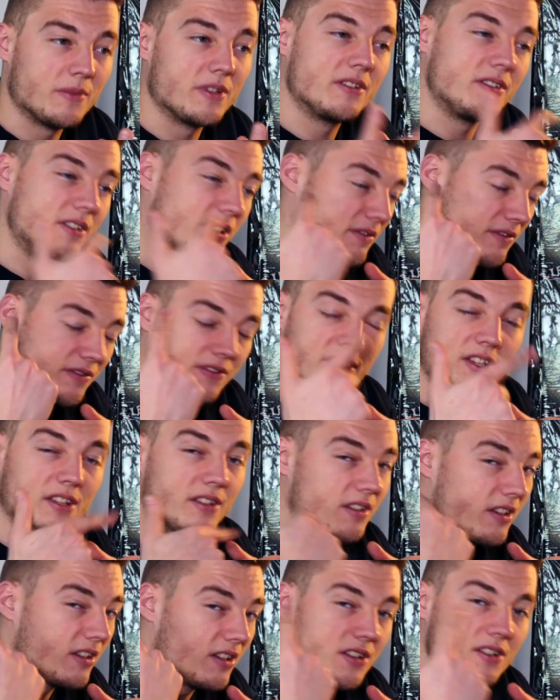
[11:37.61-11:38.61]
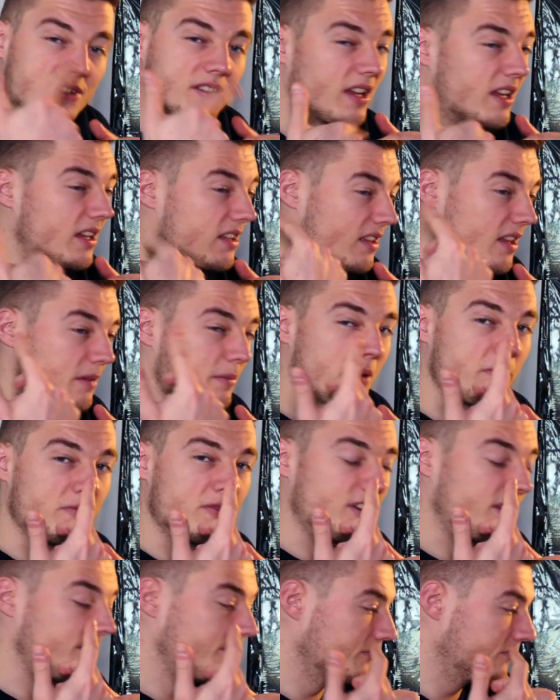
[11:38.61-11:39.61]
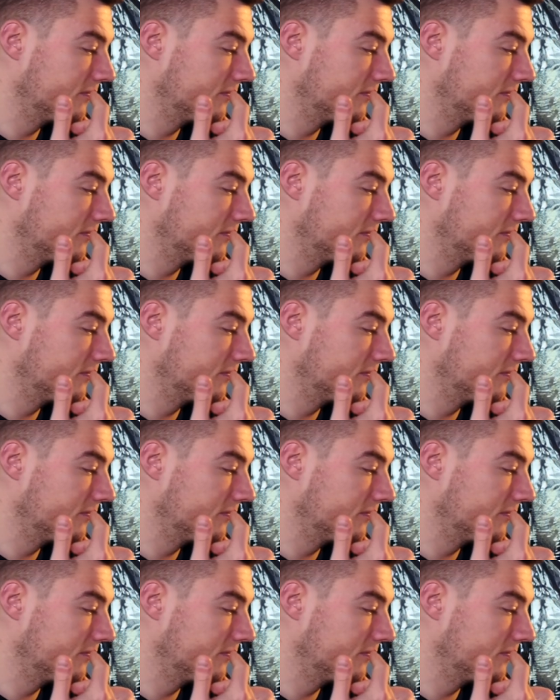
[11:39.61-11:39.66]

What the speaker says: and you're going to stay in their memory.